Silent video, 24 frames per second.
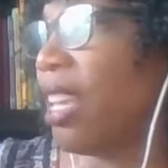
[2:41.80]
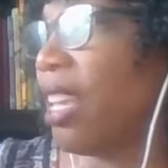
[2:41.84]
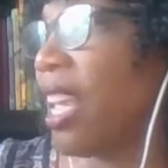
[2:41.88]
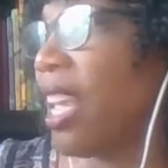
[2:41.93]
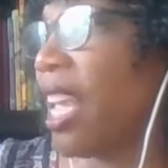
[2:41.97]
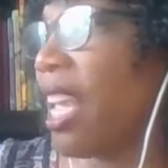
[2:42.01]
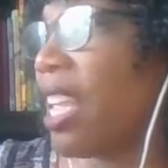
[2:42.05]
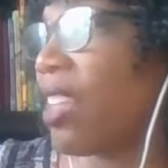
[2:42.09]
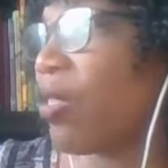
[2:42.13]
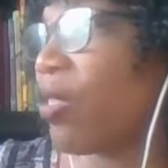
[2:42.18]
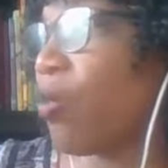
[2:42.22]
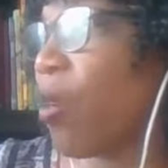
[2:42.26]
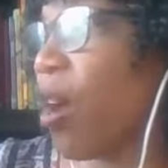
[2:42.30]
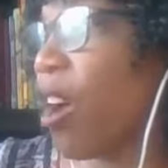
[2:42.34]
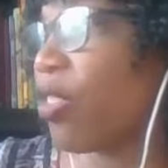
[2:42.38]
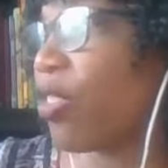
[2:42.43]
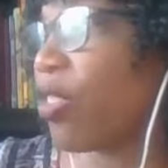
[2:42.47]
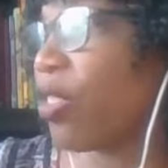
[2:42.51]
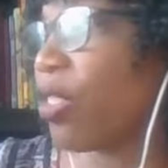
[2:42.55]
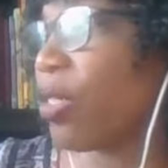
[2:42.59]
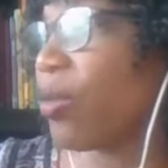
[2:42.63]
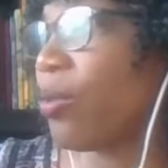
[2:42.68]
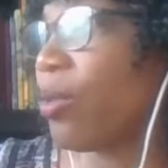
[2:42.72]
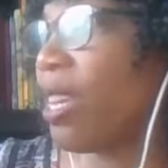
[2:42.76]
It's
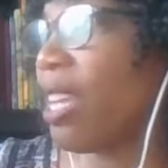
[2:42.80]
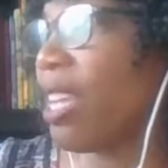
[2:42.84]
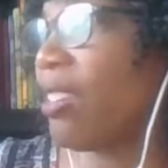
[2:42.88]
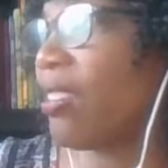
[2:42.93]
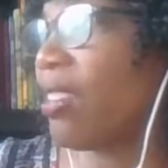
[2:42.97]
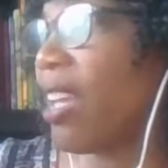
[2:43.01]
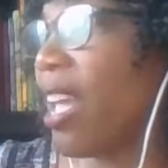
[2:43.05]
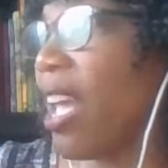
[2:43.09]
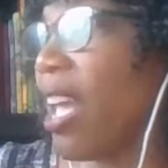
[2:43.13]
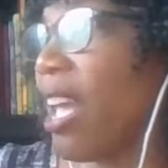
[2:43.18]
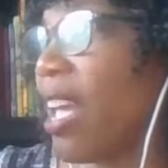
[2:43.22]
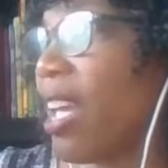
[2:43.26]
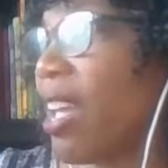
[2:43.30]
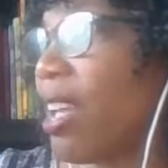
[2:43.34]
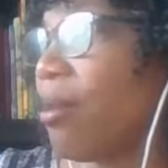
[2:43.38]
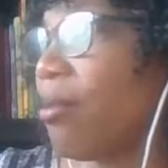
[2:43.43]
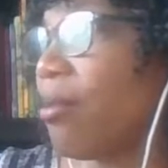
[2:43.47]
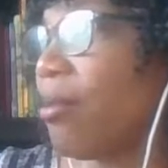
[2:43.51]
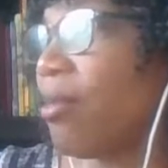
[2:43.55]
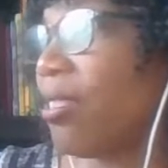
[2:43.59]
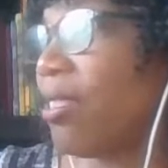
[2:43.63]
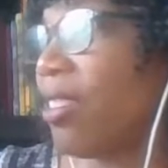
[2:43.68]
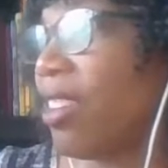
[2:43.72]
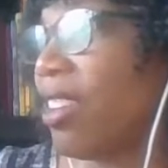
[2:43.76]
washed 3
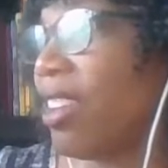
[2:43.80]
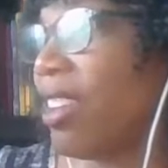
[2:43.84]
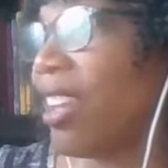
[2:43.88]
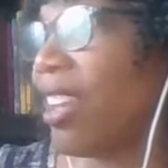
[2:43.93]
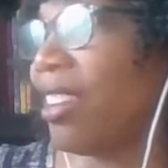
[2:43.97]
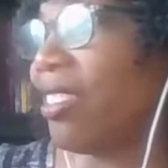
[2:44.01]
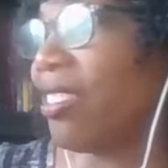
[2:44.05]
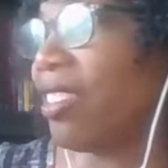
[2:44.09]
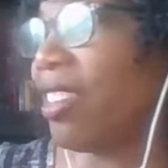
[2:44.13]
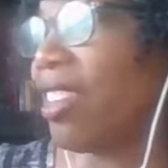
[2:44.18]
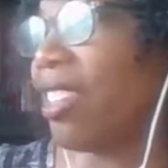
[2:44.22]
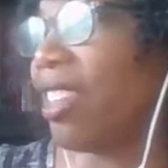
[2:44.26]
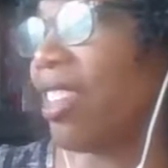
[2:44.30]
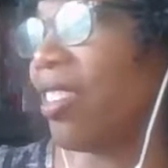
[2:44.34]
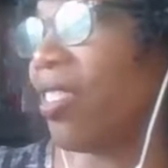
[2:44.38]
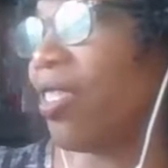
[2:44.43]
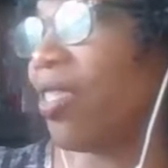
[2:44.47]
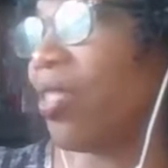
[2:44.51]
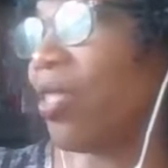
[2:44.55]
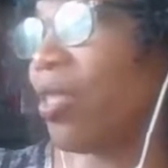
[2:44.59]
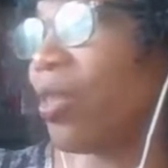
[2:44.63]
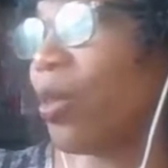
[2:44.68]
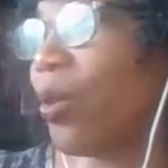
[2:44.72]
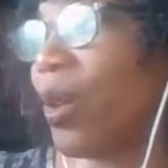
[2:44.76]
times until it's
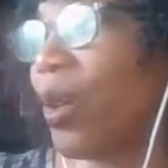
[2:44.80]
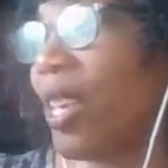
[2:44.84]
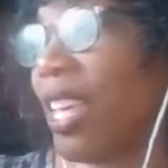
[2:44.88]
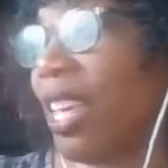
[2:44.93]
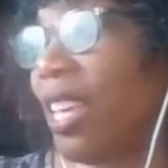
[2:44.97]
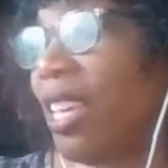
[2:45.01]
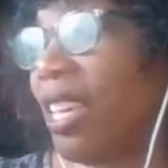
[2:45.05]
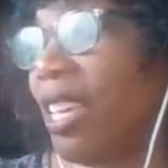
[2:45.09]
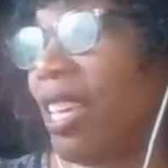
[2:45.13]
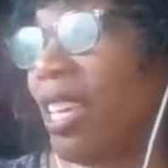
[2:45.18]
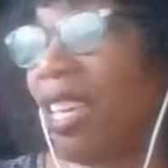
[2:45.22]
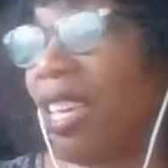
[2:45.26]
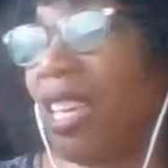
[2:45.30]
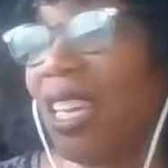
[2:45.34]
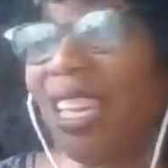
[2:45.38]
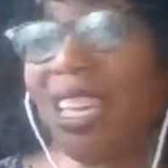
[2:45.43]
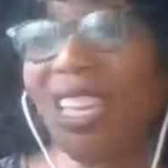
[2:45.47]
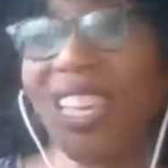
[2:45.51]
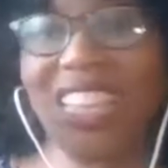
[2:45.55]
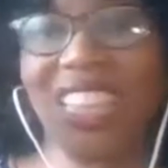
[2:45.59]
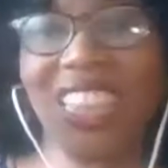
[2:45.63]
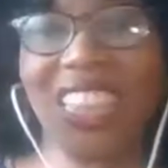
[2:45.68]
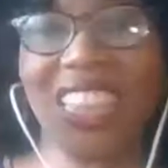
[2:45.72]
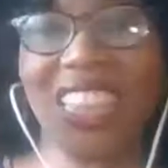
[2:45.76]
squeaky
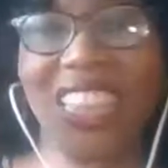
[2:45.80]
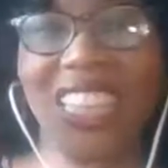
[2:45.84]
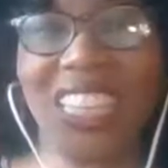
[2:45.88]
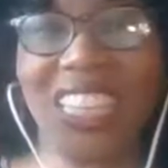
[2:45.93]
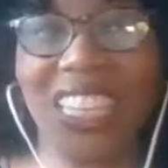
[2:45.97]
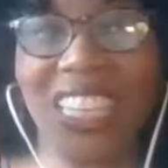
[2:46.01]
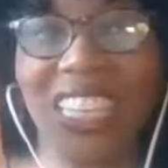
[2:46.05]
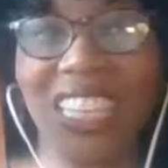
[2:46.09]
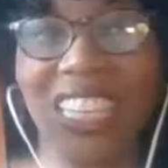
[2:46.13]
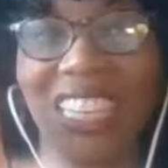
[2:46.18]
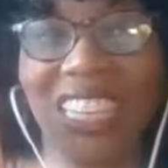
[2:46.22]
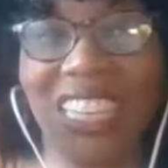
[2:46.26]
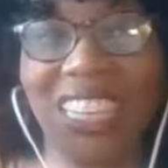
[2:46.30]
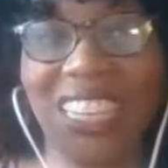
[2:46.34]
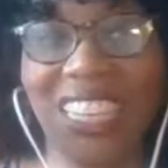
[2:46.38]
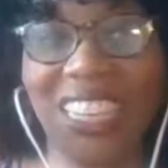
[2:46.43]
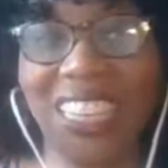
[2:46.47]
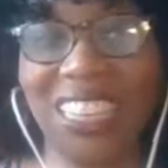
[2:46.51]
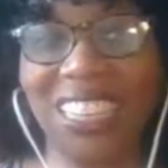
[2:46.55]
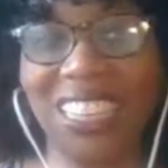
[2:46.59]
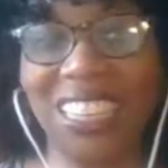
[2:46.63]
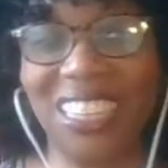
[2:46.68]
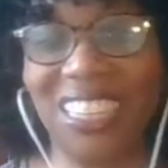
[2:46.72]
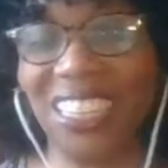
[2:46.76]
clean.
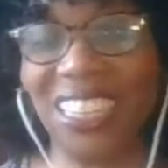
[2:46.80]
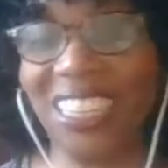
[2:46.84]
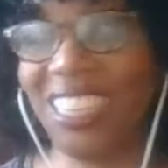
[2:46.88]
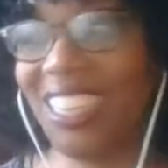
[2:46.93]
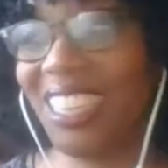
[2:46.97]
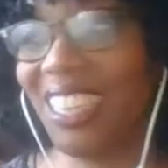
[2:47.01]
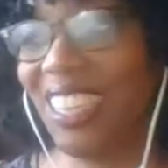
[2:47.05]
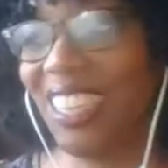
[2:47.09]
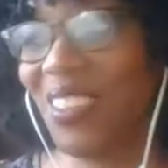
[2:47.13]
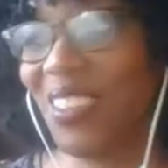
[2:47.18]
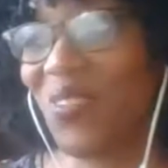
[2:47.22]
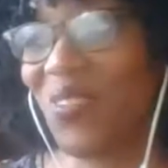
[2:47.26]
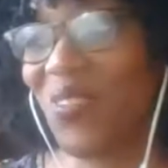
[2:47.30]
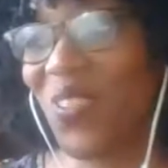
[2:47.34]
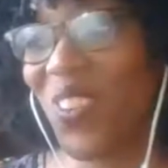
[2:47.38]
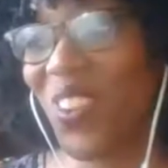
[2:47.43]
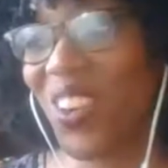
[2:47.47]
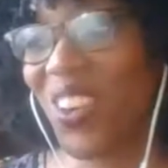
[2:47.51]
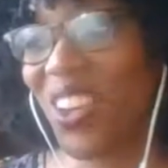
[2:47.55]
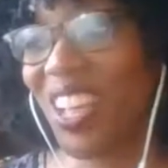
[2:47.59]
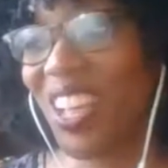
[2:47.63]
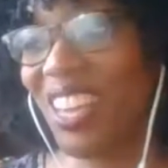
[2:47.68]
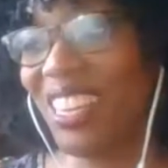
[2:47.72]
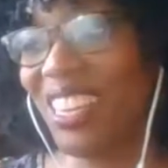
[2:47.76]

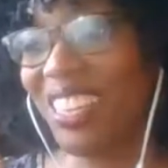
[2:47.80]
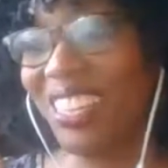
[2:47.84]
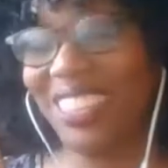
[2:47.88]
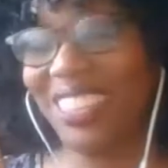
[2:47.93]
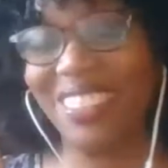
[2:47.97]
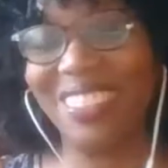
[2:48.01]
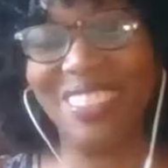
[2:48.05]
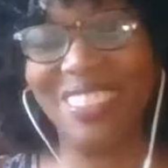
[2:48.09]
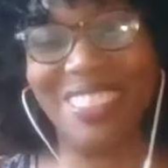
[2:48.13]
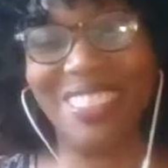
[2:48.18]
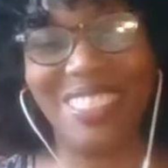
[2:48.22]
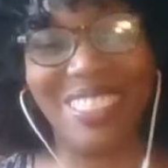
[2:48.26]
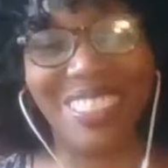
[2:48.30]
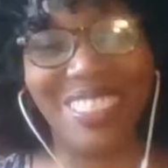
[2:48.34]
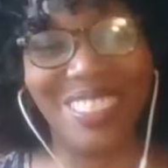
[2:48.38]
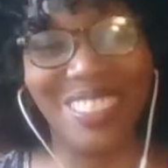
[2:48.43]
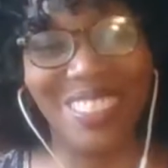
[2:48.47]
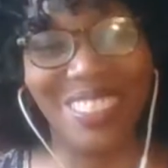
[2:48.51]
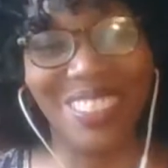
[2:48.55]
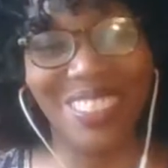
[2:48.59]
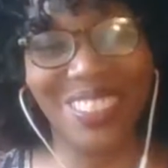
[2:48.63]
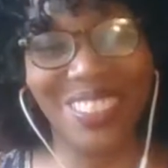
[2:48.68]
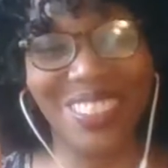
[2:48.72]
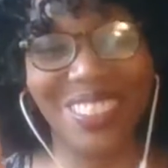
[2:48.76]
1,
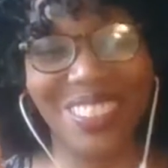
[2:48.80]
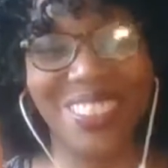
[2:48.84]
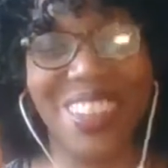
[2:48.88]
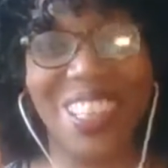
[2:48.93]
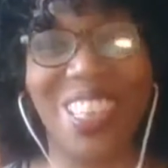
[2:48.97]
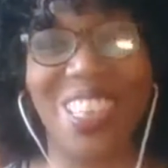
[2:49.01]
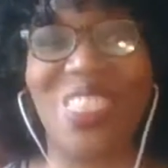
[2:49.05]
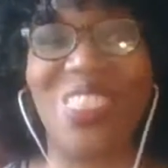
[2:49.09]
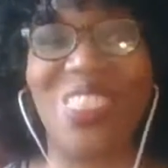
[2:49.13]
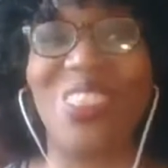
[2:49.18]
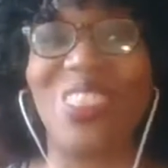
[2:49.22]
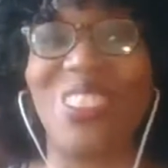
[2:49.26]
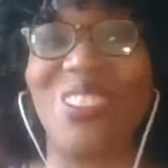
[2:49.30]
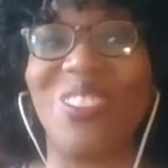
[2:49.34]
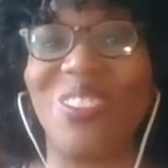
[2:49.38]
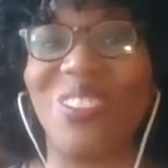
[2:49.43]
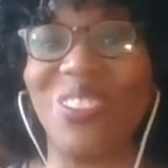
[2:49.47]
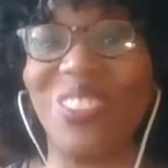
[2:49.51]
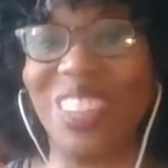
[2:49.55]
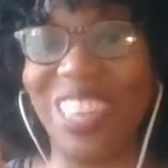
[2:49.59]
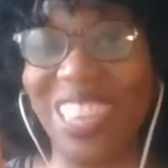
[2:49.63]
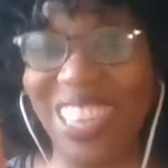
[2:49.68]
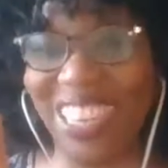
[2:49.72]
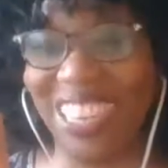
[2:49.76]
2,
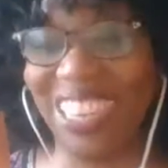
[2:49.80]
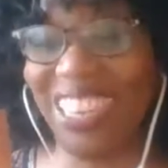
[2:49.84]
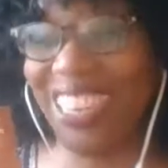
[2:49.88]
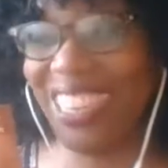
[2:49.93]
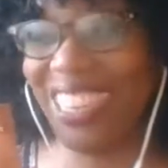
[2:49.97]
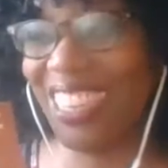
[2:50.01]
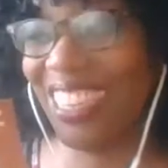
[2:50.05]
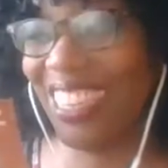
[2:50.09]
3.